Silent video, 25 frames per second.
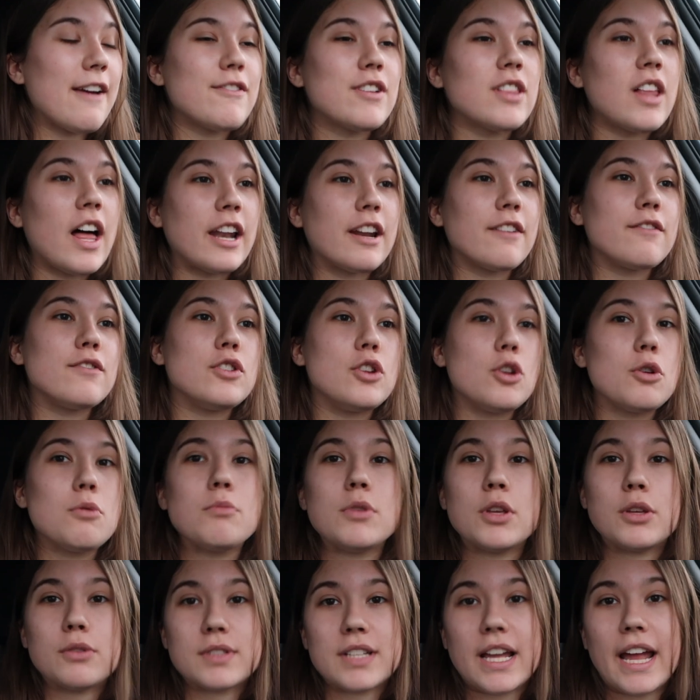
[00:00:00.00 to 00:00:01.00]
have a lot of new
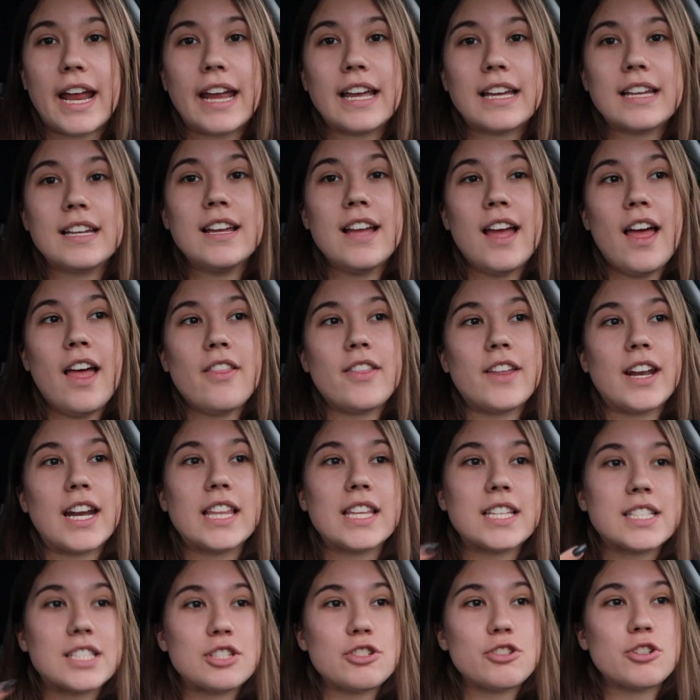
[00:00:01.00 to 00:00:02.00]
music that
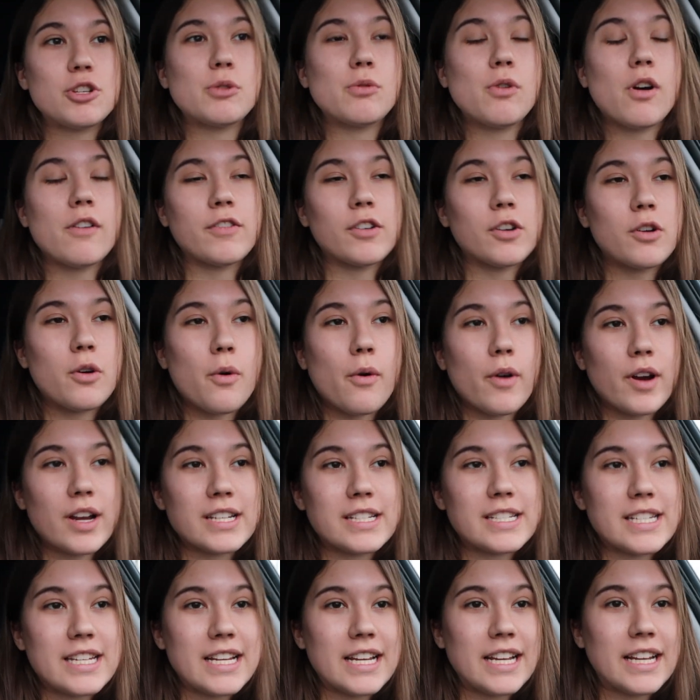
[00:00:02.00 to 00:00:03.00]
I listened to over
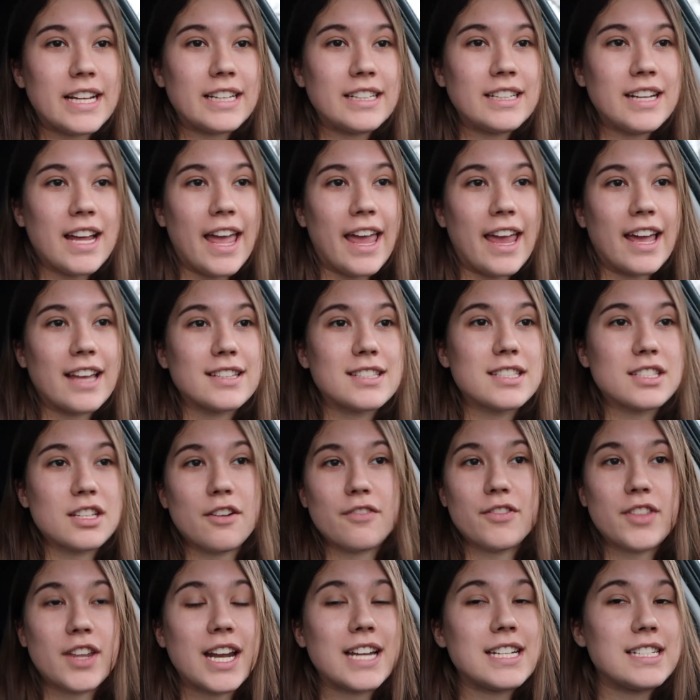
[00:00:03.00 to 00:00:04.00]
quarantine and
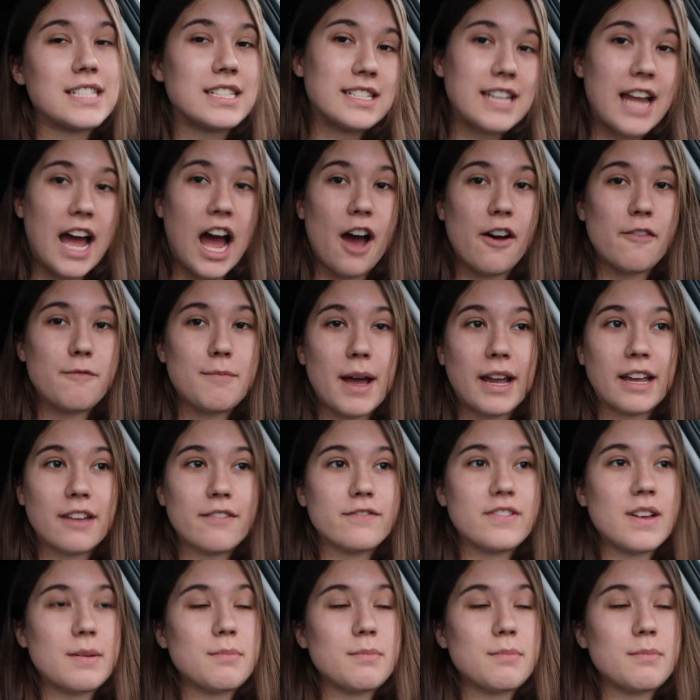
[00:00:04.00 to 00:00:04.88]
stuff that I didn't have back in